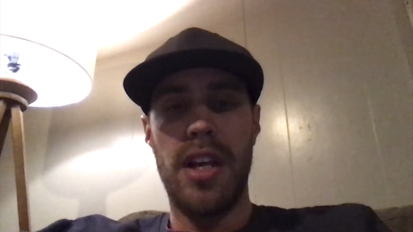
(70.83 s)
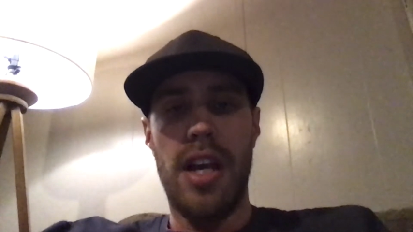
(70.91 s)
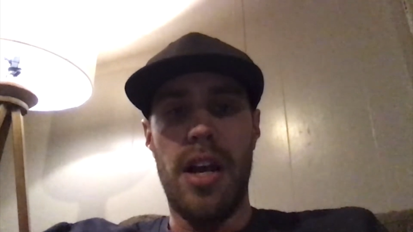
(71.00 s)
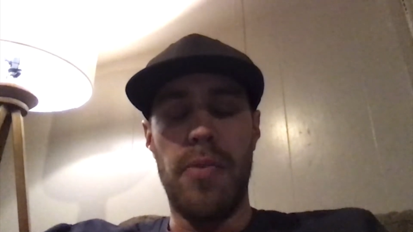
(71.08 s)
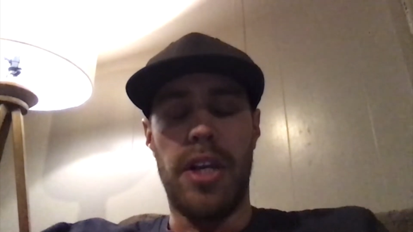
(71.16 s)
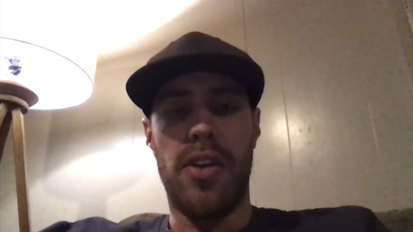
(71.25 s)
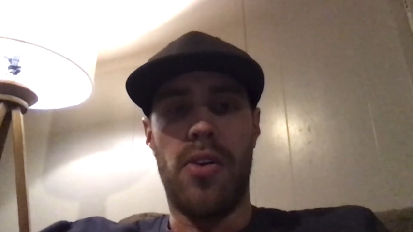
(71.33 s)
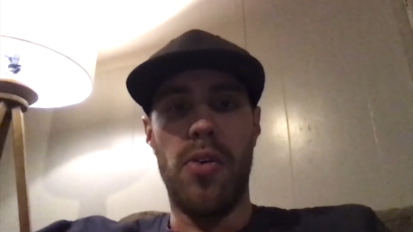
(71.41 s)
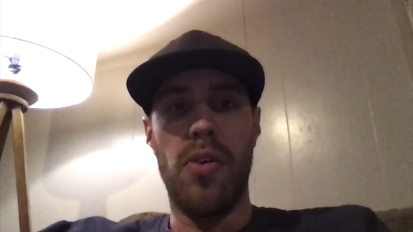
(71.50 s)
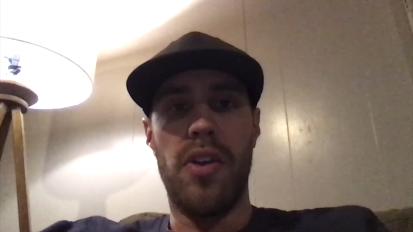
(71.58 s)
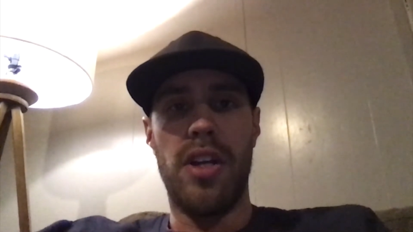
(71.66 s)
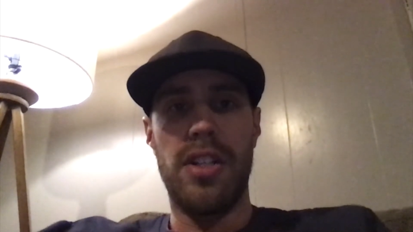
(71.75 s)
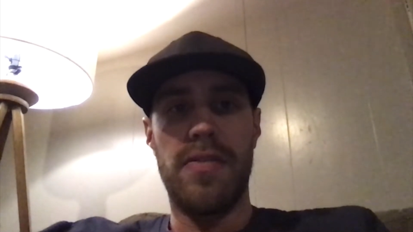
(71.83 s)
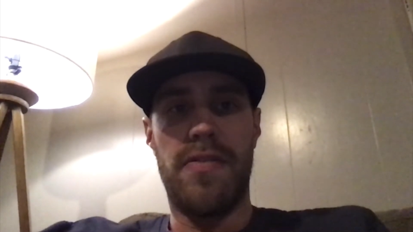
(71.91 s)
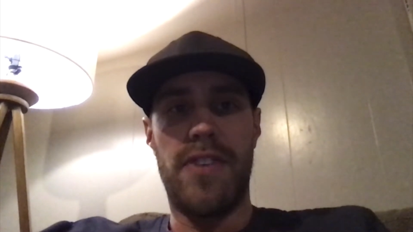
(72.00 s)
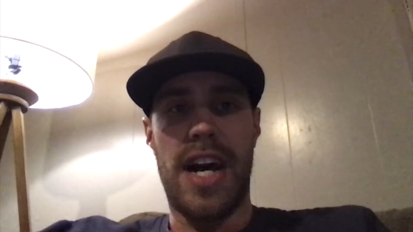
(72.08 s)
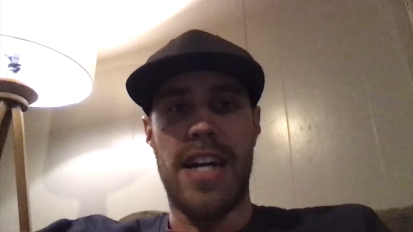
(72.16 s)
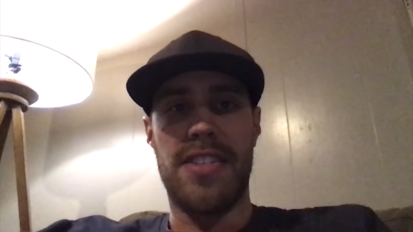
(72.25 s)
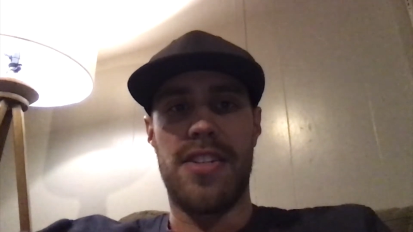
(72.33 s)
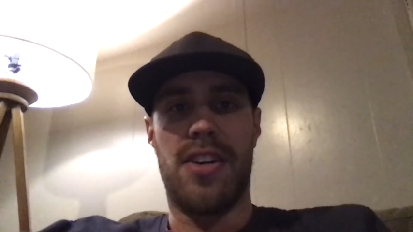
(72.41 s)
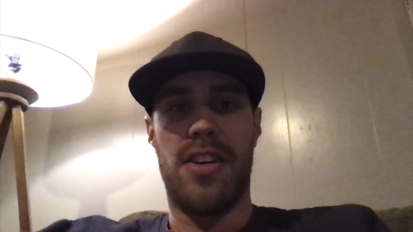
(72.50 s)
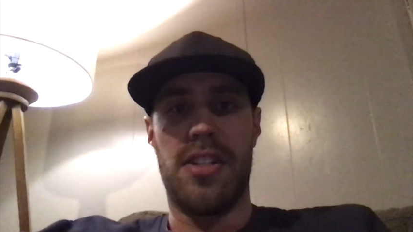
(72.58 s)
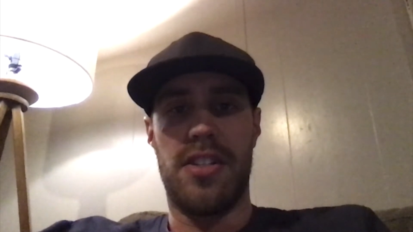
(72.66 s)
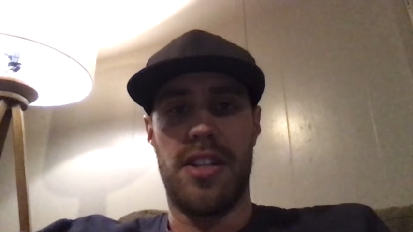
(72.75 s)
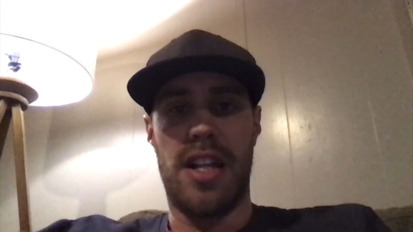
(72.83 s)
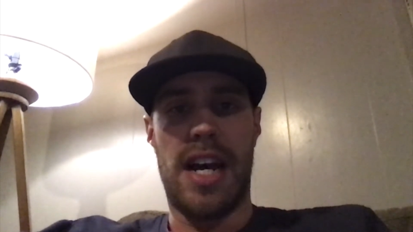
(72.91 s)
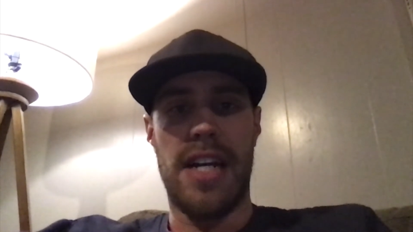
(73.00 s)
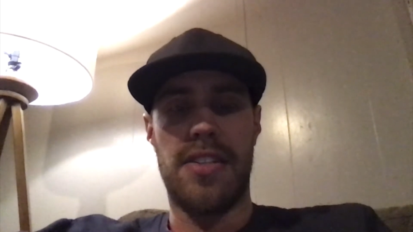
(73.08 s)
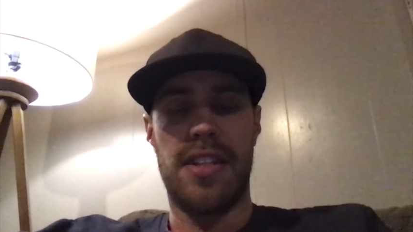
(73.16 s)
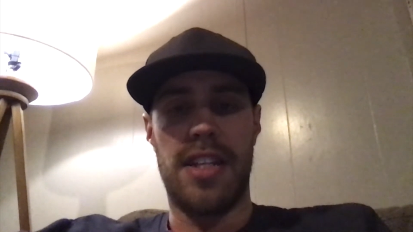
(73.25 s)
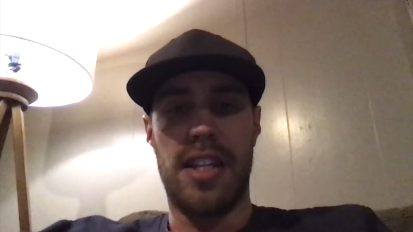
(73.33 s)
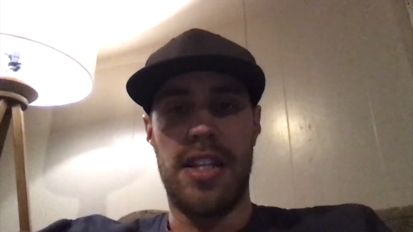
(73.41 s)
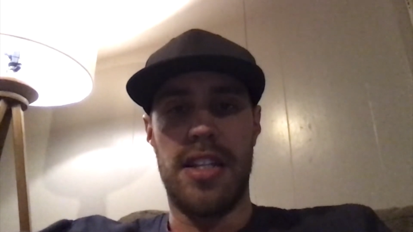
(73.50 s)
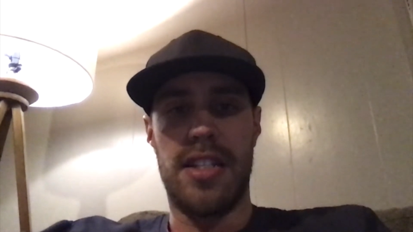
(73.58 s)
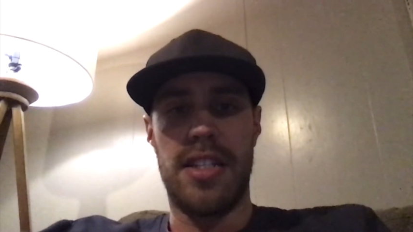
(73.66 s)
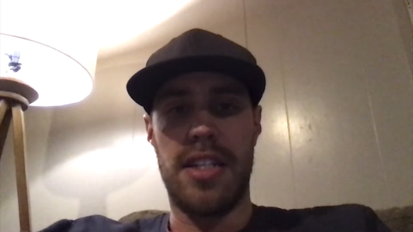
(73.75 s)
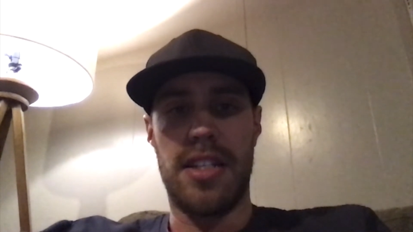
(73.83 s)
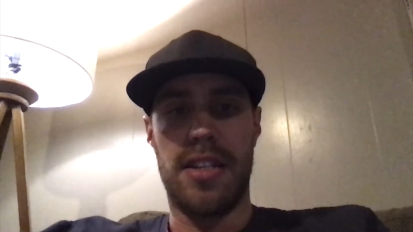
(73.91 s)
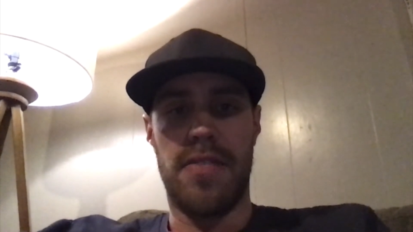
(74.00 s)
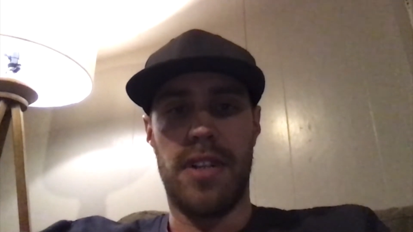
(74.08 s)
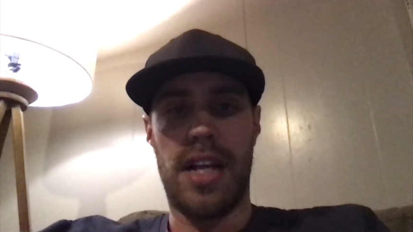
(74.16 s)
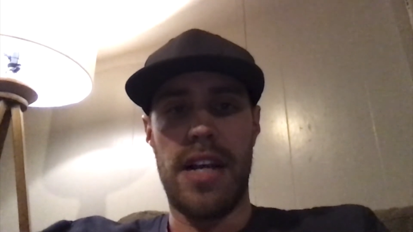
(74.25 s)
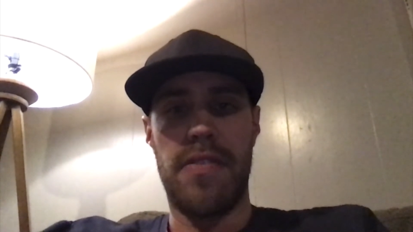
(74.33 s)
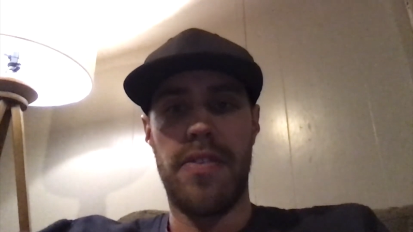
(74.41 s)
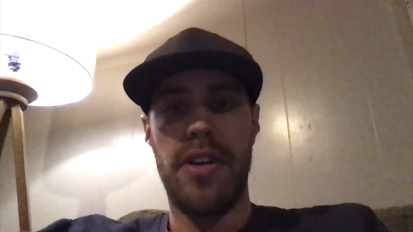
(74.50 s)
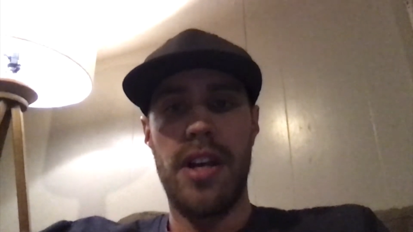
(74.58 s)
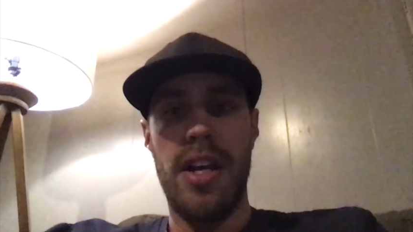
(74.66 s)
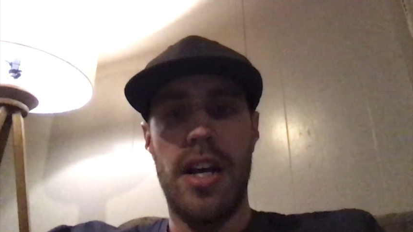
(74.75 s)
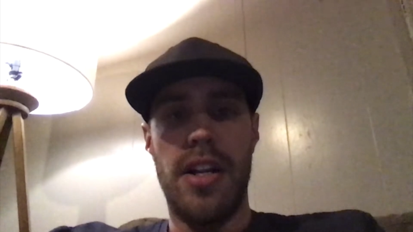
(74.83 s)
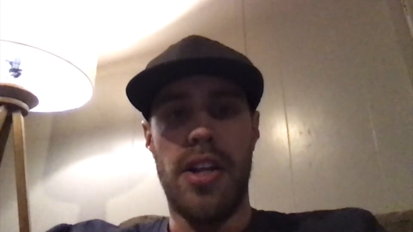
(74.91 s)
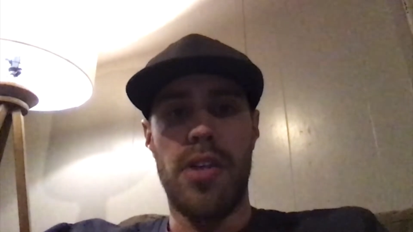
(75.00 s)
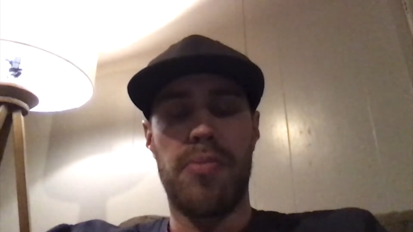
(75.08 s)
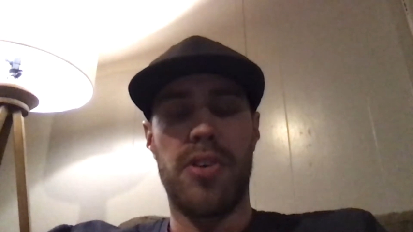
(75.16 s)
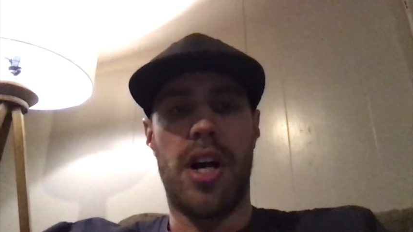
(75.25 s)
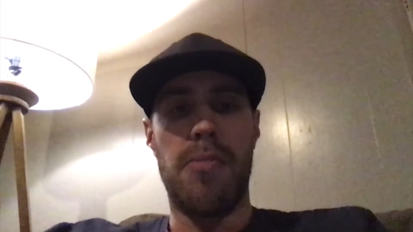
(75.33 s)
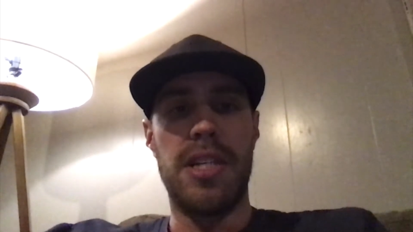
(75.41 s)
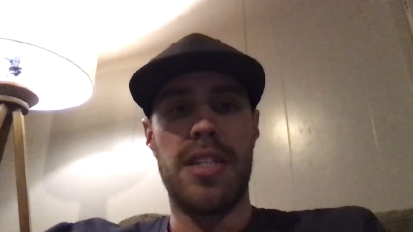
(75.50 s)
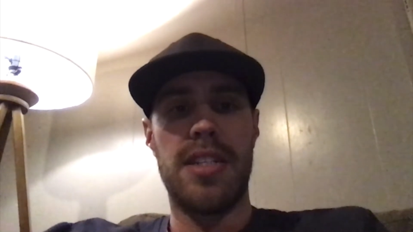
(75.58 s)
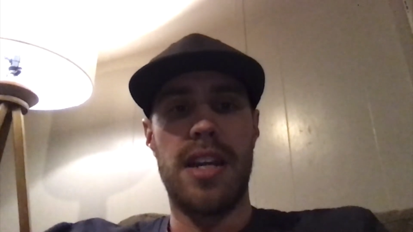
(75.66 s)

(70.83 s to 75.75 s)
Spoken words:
We can hold fast onto that in this season of life. Another promise